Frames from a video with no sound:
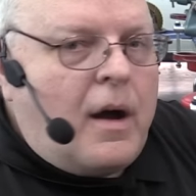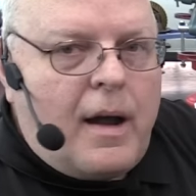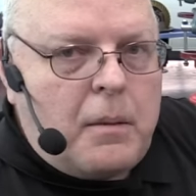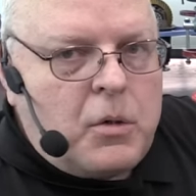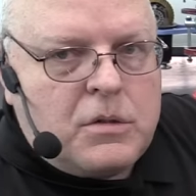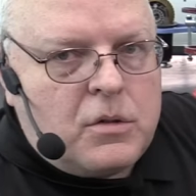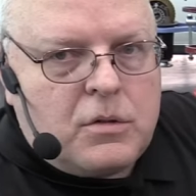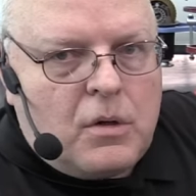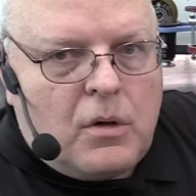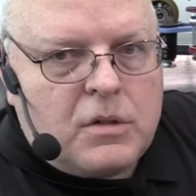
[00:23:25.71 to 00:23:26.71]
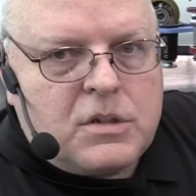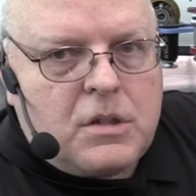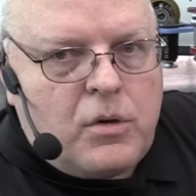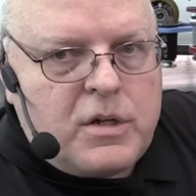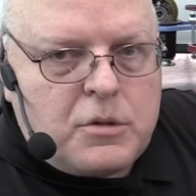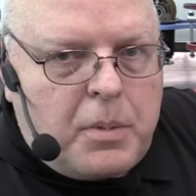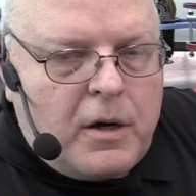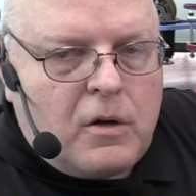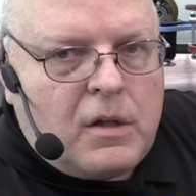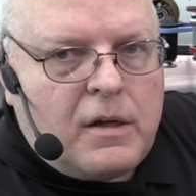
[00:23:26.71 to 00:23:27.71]
hybrids are, are series
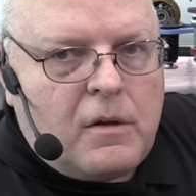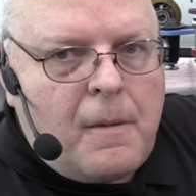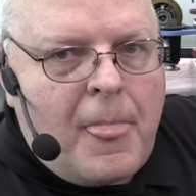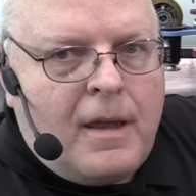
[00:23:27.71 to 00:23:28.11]
parallel.